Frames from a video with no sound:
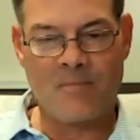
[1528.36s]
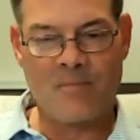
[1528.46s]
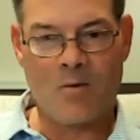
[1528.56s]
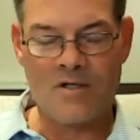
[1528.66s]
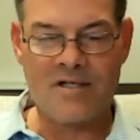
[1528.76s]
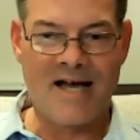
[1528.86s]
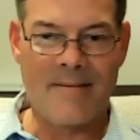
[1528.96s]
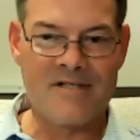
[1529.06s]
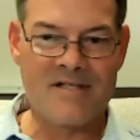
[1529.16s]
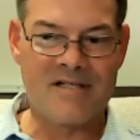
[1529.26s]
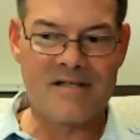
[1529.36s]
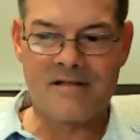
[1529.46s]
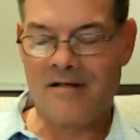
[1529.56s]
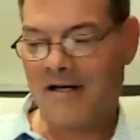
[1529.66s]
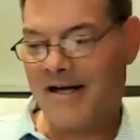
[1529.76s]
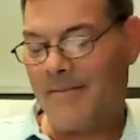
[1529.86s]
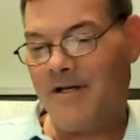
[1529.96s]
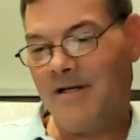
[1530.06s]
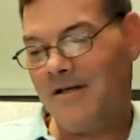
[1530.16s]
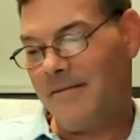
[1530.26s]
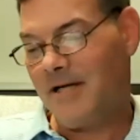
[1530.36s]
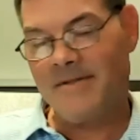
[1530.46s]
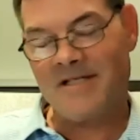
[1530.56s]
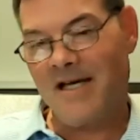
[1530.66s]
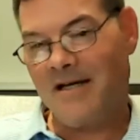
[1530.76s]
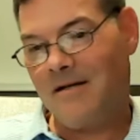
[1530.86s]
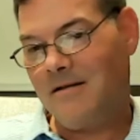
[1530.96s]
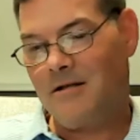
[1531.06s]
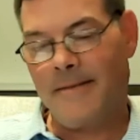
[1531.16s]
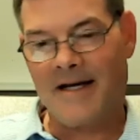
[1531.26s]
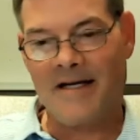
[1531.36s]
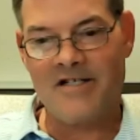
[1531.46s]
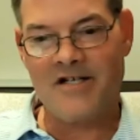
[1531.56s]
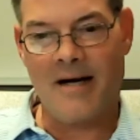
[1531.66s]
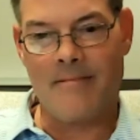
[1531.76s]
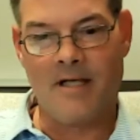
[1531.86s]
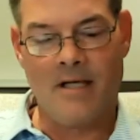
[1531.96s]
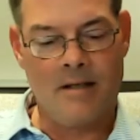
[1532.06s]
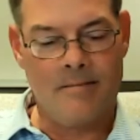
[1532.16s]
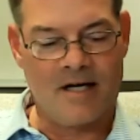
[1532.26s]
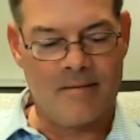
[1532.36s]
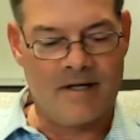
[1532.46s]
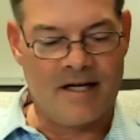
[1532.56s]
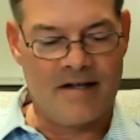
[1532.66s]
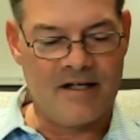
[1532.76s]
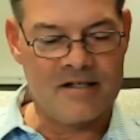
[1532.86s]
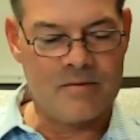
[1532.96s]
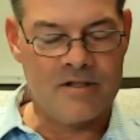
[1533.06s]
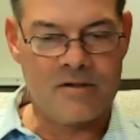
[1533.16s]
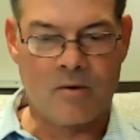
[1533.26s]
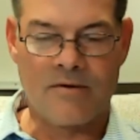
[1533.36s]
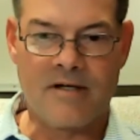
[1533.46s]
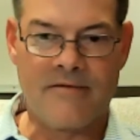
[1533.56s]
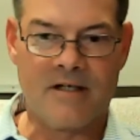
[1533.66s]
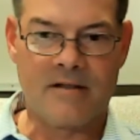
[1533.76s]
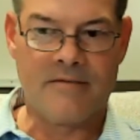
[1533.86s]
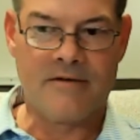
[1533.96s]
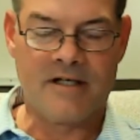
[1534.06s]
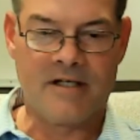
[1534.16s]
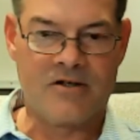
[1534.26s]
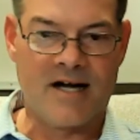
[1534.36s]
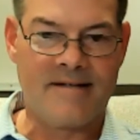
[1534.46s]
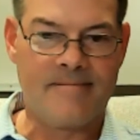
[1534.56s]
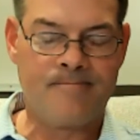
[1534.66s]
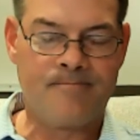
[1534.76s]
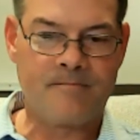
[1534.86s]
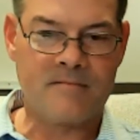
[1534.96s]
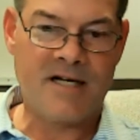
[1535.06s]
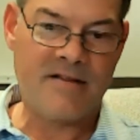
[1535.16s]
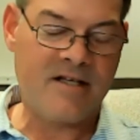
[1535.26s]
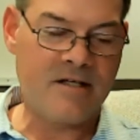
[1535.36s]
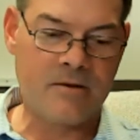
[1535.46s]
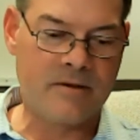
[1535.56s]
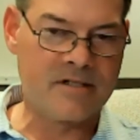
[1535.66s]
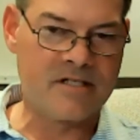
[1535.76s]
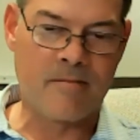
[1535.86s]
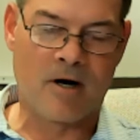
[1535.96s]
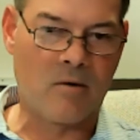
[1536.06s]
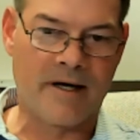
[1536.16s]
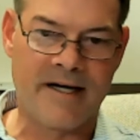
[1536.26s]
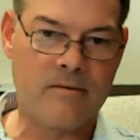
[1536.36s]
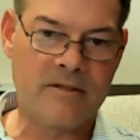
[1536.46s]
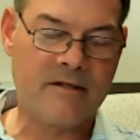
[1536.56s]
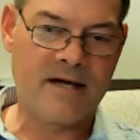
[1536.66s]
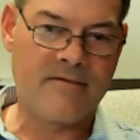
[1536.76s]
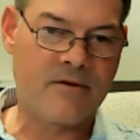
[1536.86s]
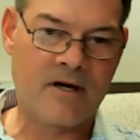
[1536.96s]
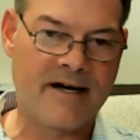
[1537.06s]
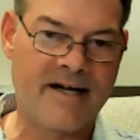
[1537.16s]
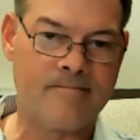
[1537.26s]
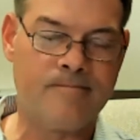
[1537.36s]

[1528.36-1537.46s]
Worst that happens is you're unhappy, you made a mistake, and you go back and get a job. But I think it's worth giving it a try. And I think you do it in a smart way, having thought it out.